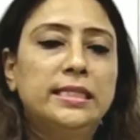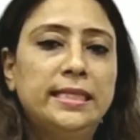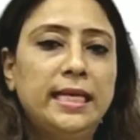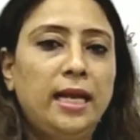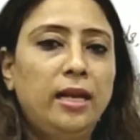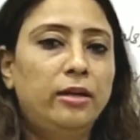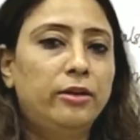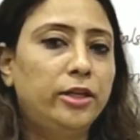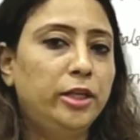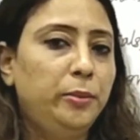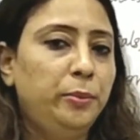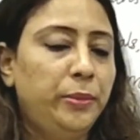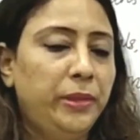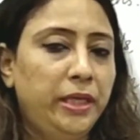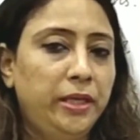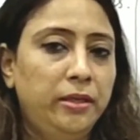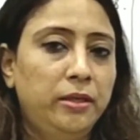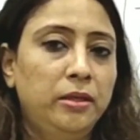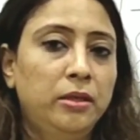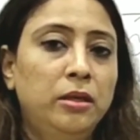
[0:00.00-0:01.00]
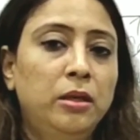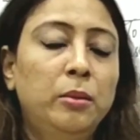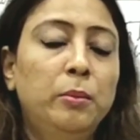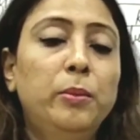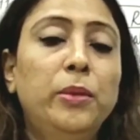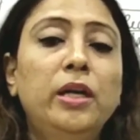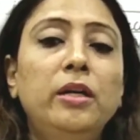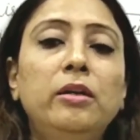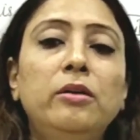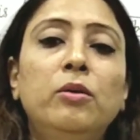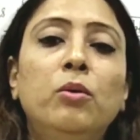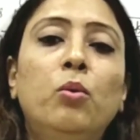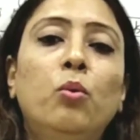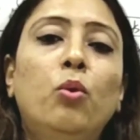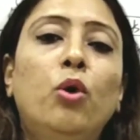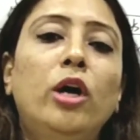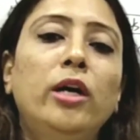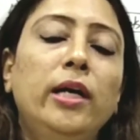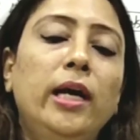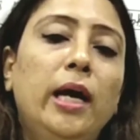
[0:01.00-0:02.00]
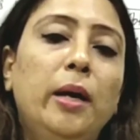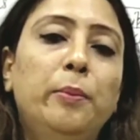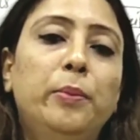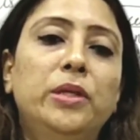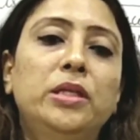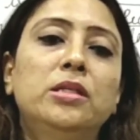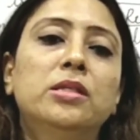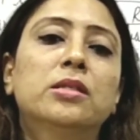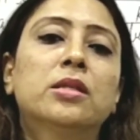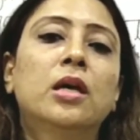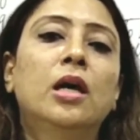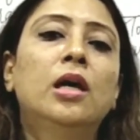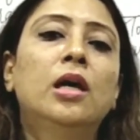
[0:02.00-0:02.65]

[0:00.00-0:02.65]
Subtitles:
salary paid. But what happens?